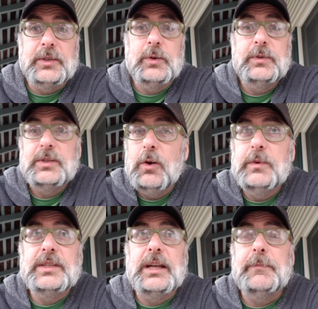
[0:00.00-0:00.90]
So it's
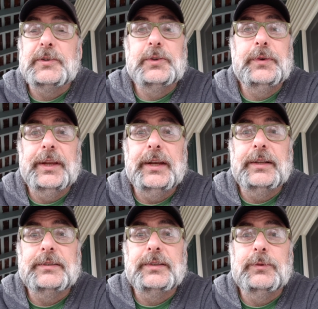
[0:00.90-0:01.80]
always an opportunity
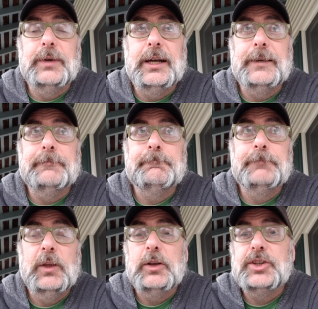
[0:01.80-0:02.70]
to, to uh,
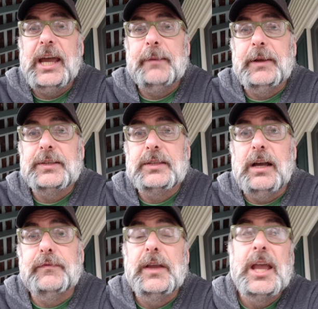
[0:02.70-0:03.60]
you know, chat about
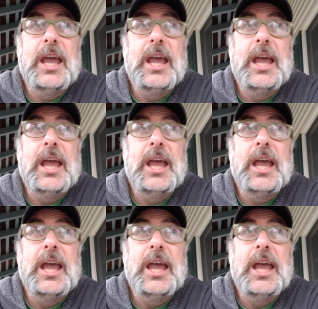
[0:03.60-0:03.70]
stuff.